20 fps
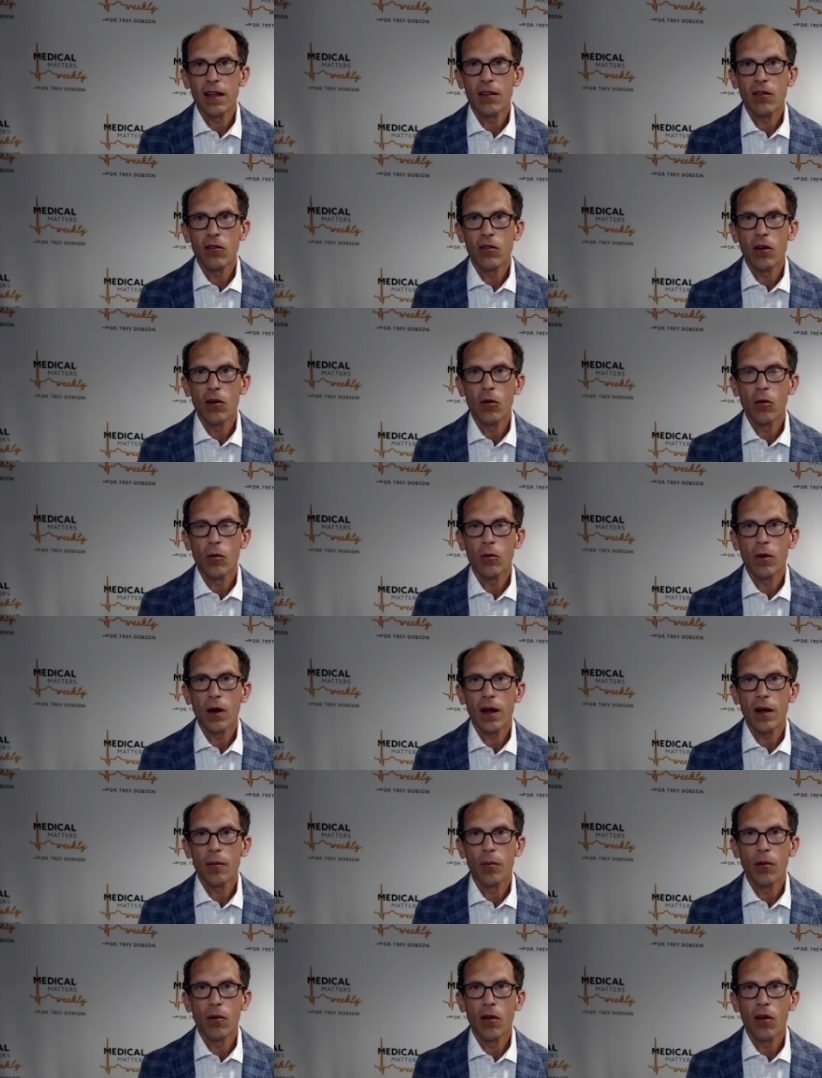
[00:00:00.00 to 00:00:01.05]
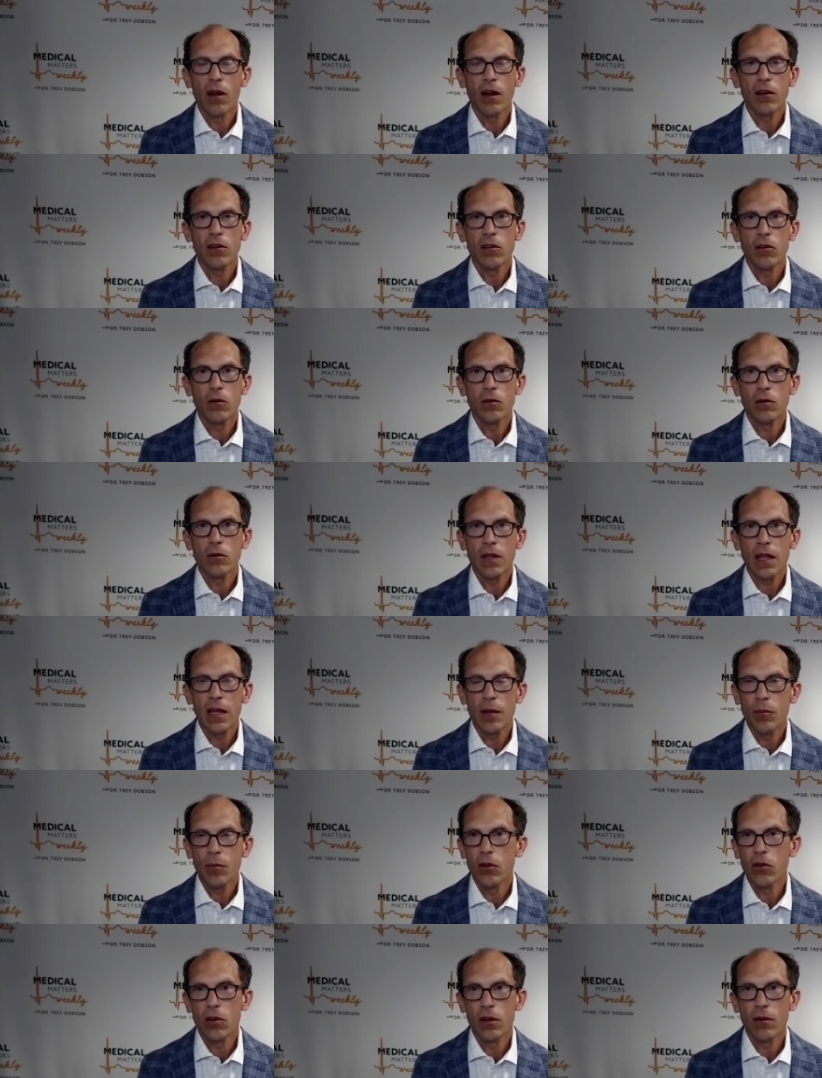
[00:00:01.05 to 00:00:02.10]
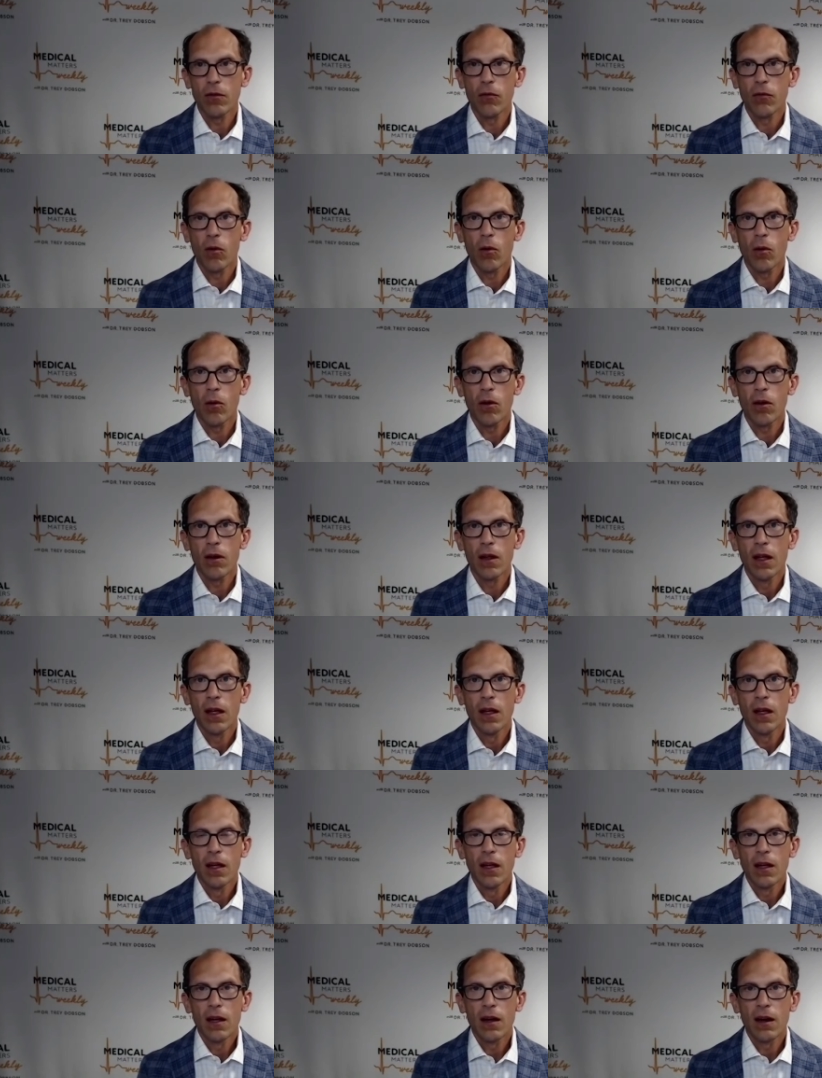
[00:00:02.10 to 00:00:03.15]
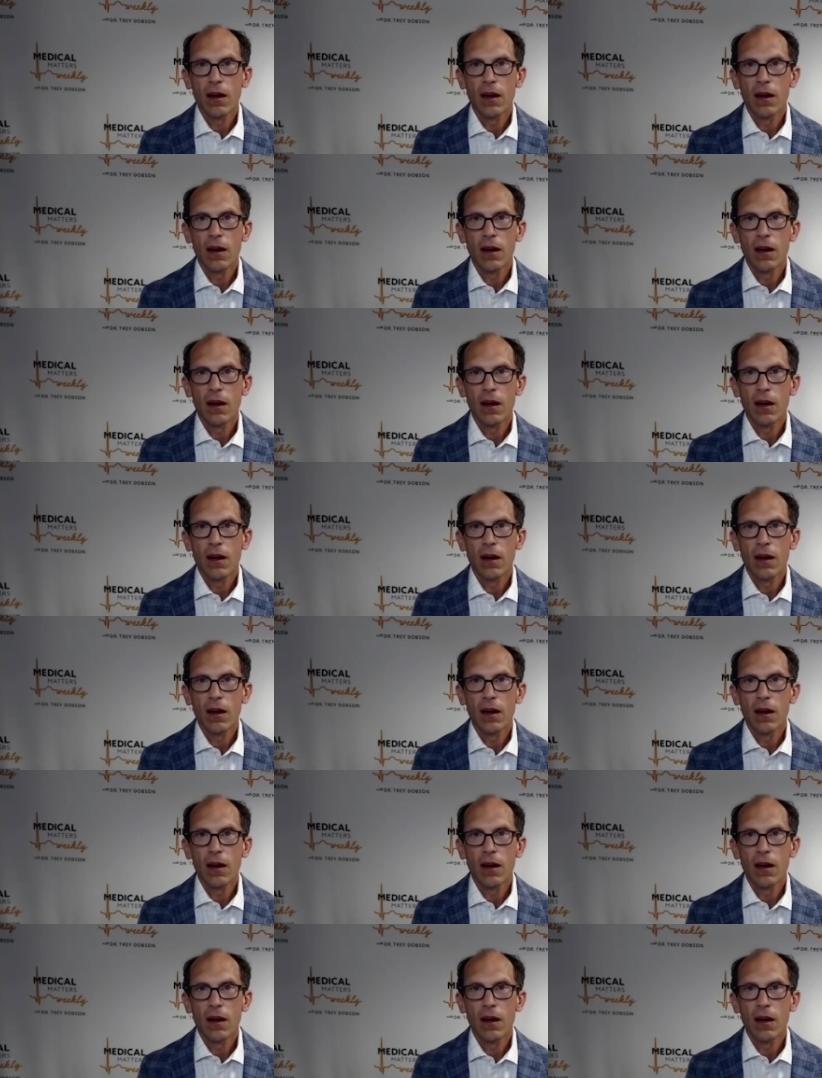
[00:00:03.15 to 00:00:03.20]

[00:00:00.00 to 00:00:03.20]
And so I applaud you. Keep pushing forward.